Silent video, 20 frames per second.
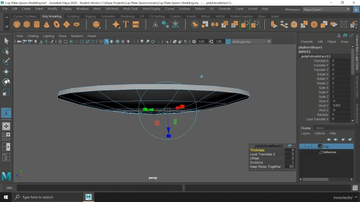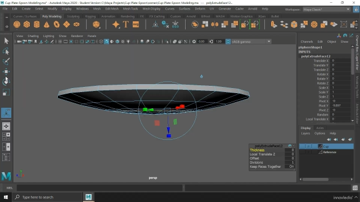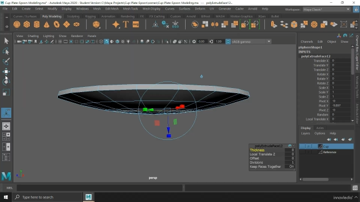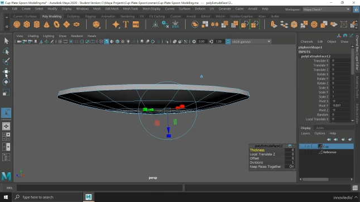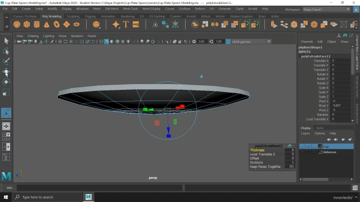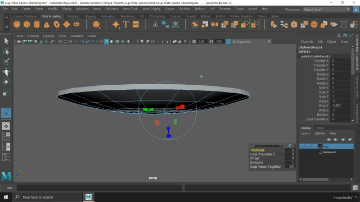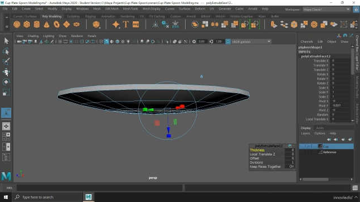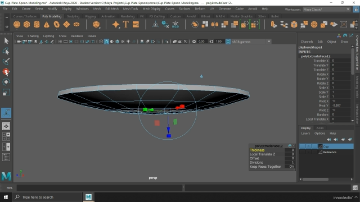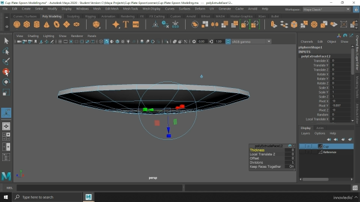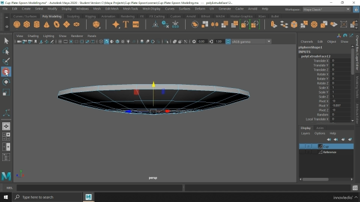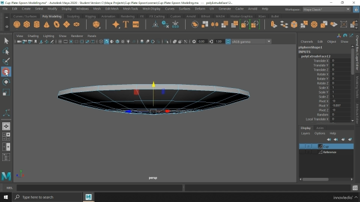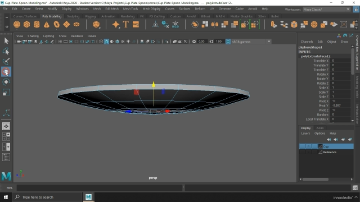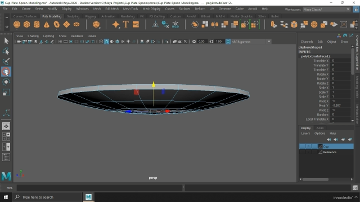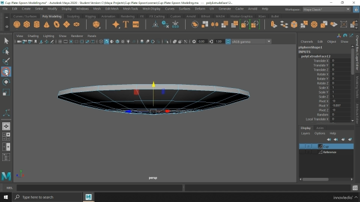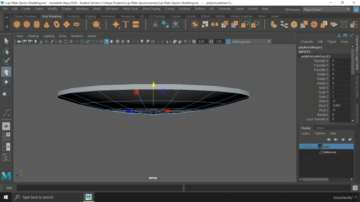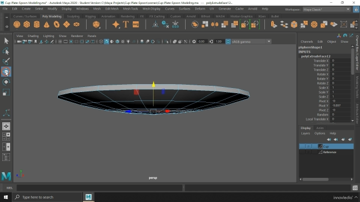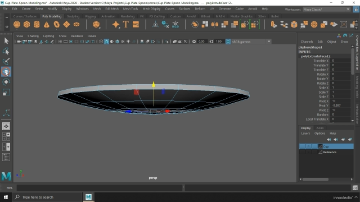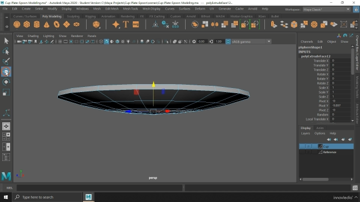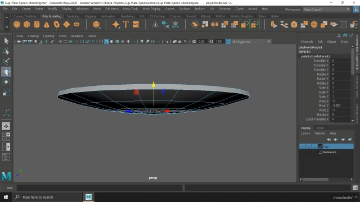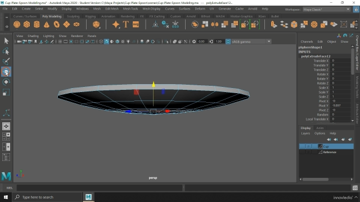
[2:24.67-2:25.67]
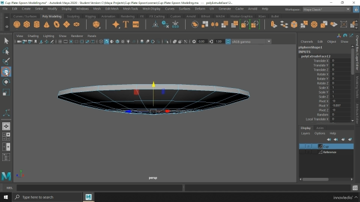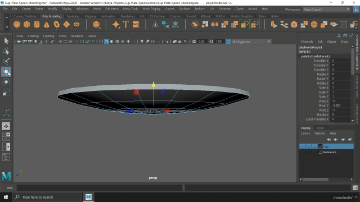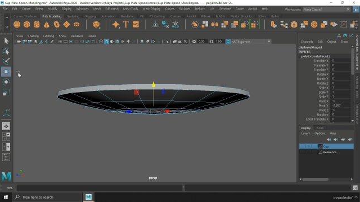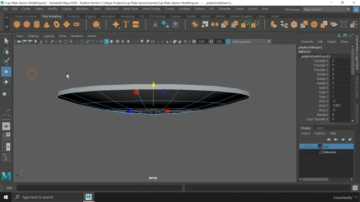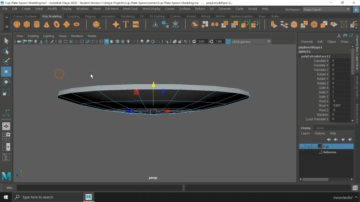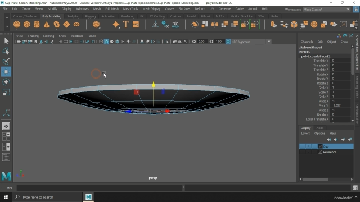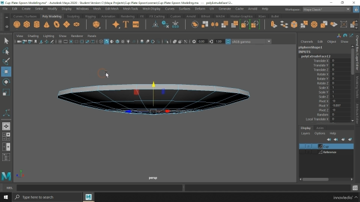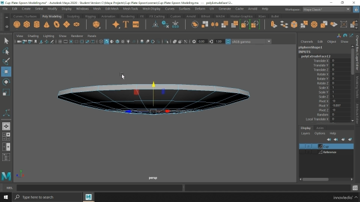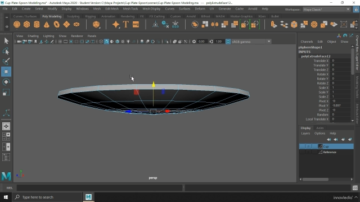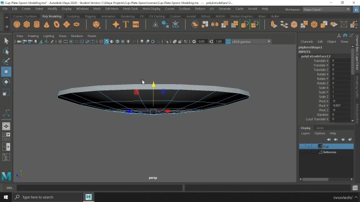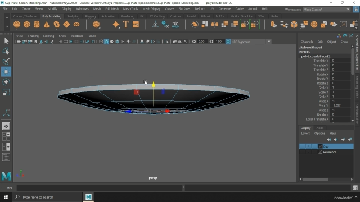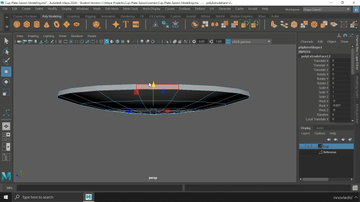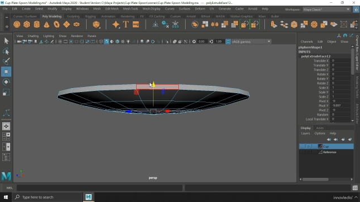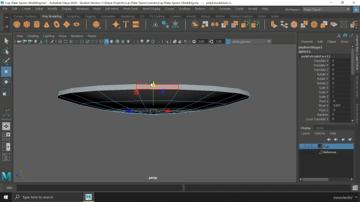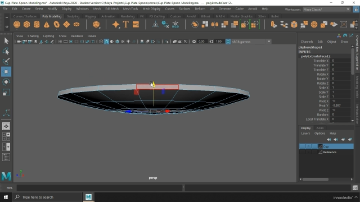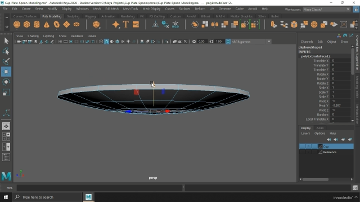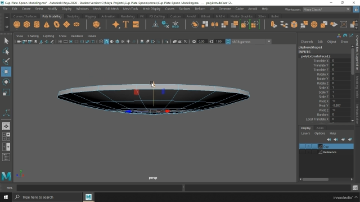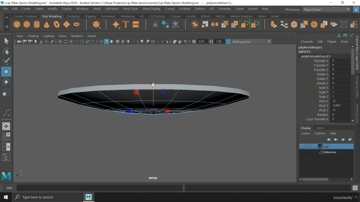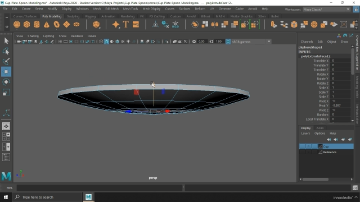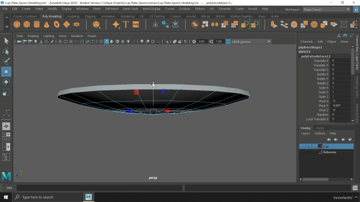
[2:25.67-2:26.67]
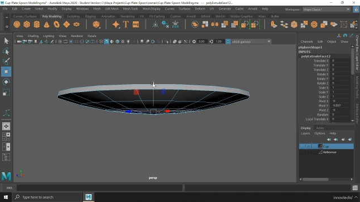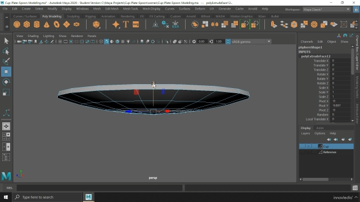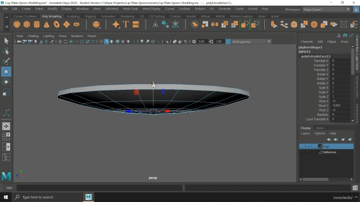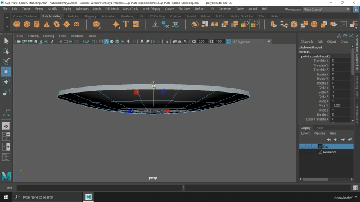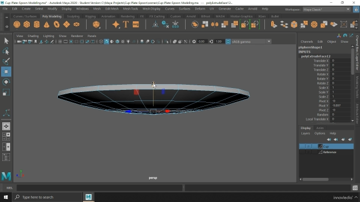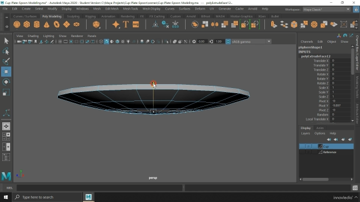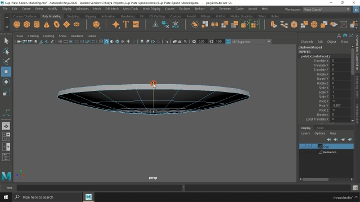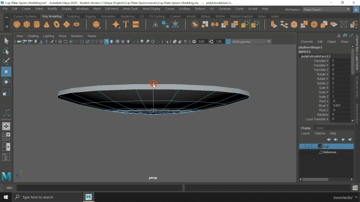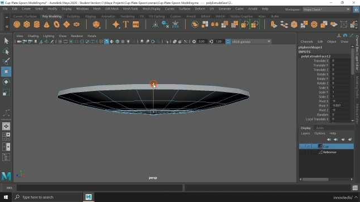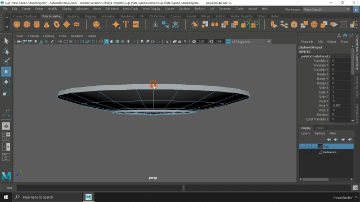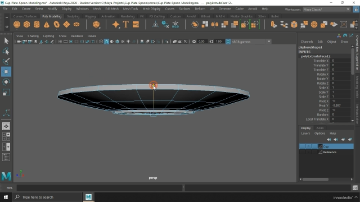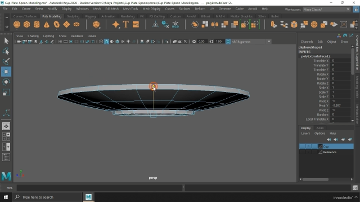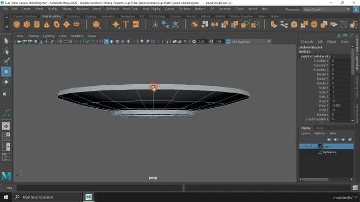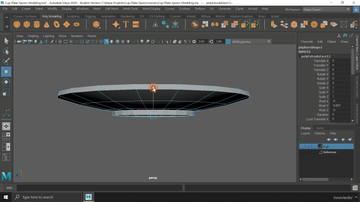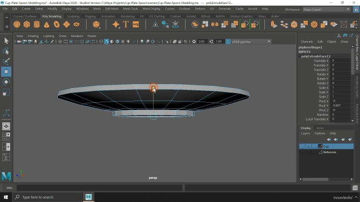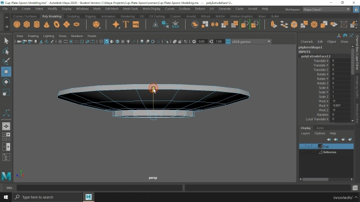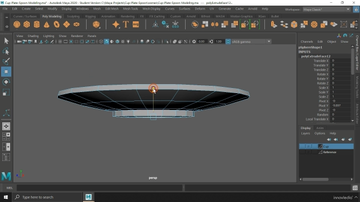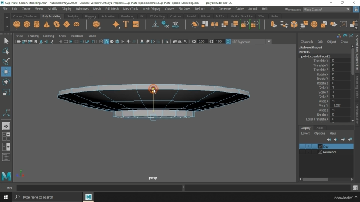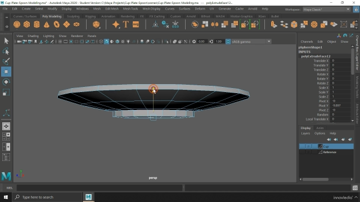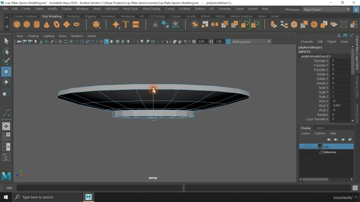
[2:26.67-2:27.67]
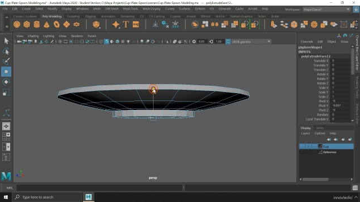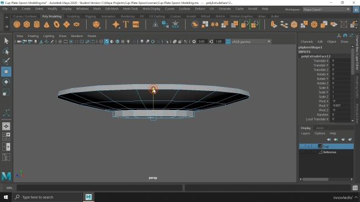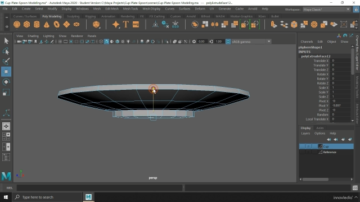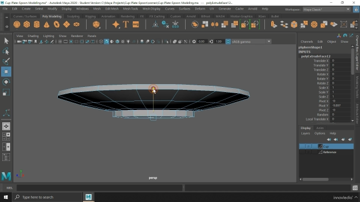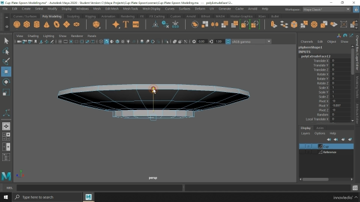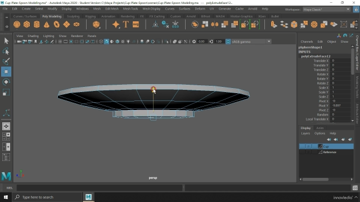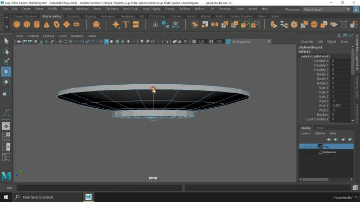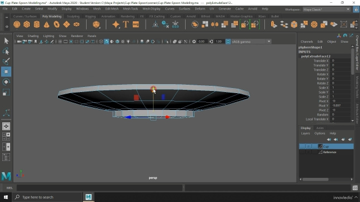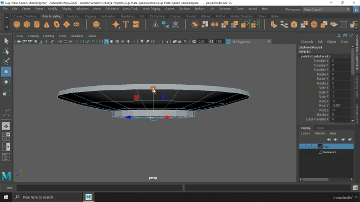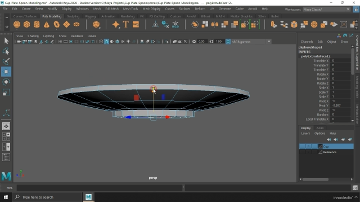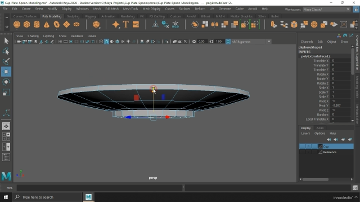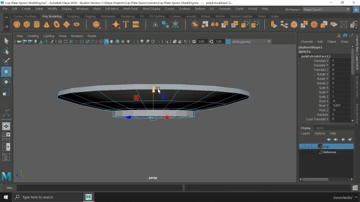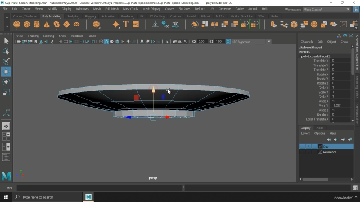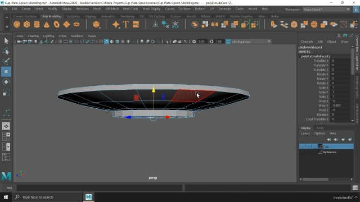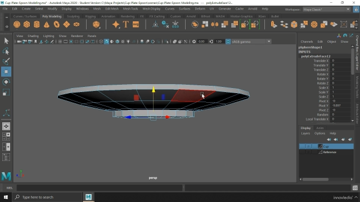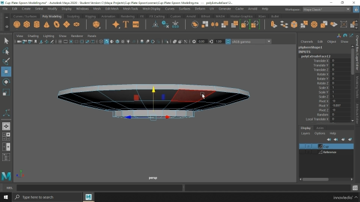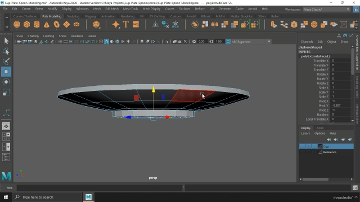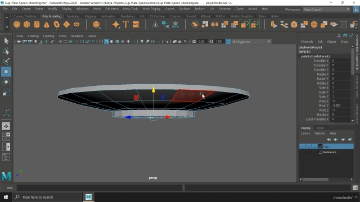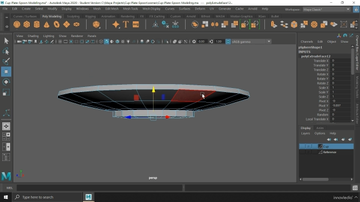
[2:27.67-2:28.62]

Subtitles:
[unreadable: no face in view]